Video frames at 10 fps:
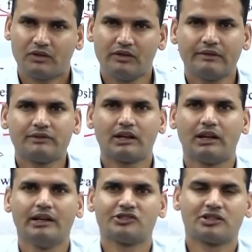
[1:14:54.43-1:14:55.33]
we have the
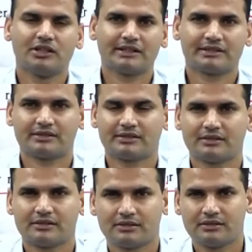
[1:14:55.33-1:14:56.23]

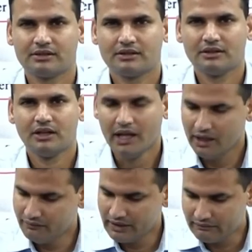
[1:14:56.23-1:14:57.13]
glaciers.
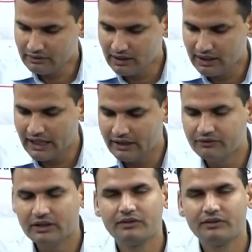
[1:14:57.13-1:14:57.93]
we have the life